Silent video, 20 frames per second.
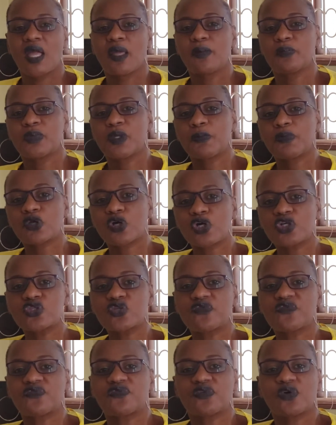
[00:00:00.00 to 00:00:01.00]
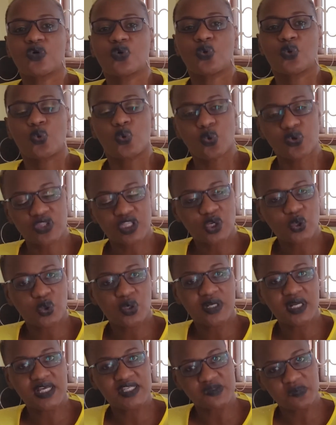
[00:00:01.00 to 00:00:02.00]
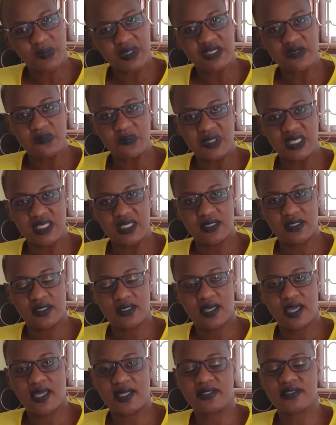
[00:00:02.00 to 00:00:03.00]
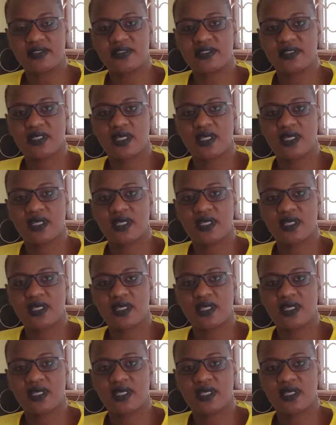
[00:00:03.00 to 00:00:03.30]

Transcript: But because of who the Lord has made me and